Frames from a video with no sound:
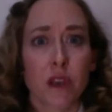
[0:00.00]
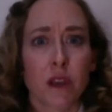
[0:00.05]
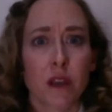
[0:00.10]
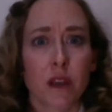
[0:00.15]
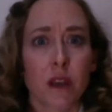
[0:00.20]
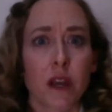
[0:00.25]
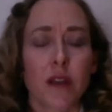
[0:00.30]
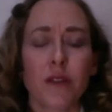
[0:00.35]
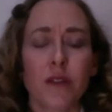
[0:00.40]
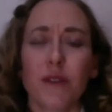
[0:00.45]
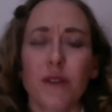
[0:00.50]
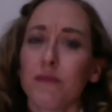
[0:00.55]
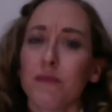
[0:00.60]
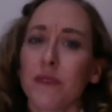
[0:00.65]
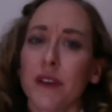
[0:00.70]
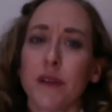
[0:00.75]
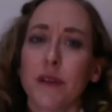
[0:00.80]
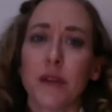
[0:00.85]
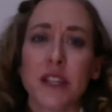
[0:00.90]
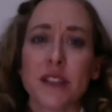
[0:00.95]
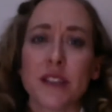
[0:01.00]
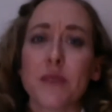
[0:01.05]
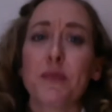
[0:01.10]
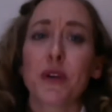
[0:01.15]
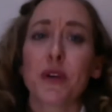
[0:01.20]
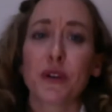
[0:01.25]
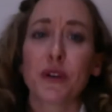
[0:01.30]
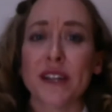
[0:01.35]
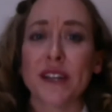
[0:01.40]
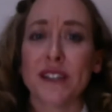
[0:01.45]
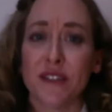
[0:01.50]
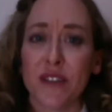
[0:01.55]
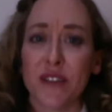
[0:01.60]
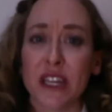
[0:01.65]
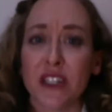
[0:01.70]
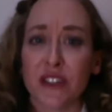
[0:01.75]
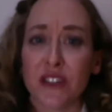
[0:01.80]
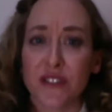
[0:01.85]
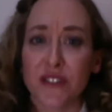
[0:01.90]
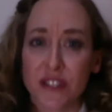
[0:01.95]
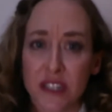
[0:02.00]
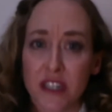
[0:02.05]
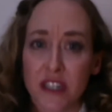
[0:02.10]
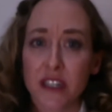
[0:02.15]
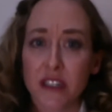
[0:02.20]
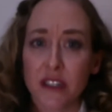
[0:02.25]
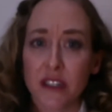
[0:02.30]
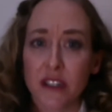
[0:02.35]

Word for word: I, uh, I mean, it's a progressive agency.